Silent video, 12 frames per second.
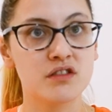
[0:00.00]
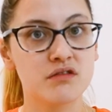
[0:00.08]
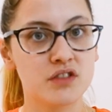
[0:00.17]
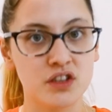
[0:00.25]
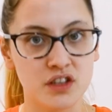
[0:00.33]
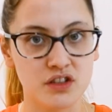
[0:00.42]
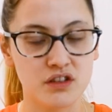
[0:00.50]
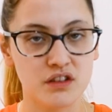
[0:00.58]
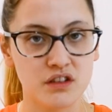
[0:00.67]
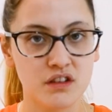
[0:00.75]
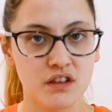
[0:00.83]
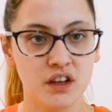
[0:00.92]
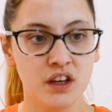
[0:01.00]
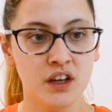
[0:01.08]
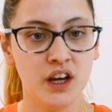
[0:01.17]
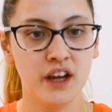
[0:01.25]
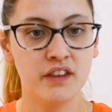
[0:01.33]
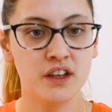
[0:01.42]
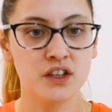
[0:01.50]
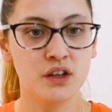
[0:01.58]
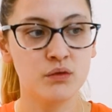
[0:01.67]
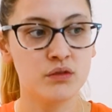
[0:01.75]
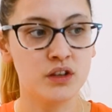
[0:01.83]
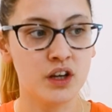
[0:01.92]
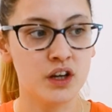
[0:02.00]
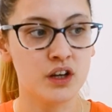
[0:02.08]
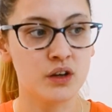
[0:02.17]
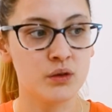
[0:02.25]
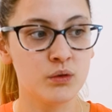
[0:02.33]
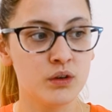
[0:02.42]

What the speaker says: conditions, and they don't know